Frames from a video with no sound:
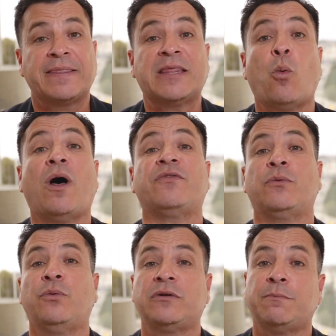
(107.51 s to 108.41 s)
They want
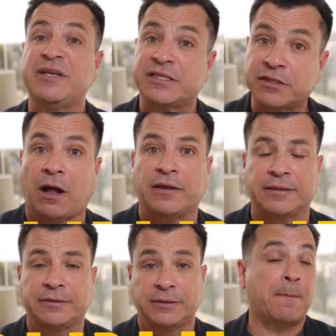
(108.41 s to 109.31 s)
the wood to be
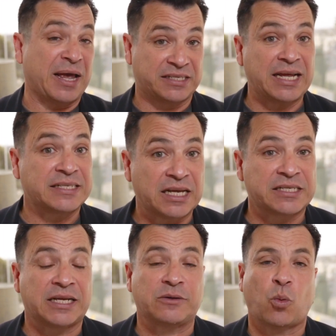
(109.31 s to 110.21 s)
solid. Makes sense,
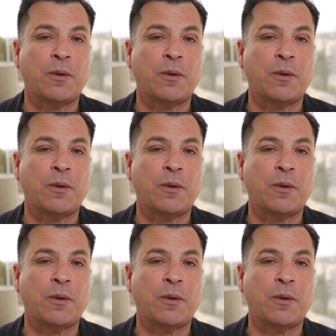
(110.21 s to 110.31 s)
doesn't it?